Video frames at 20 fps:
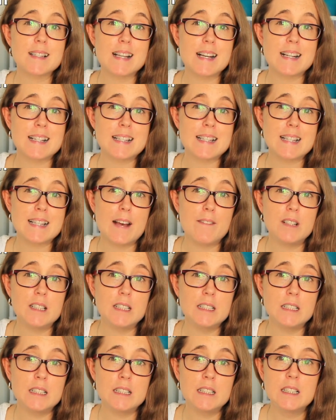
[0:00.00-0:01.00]
a
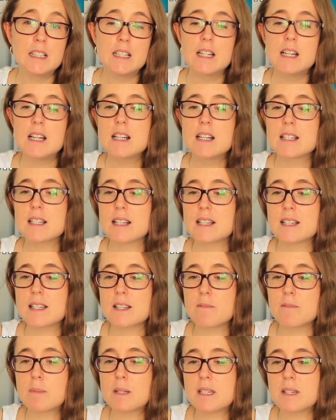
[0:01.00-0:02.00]
7 since
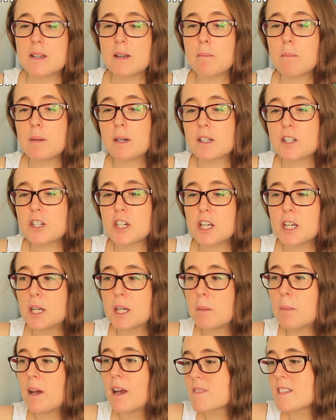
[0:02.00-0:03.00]
I've been doing BookTube.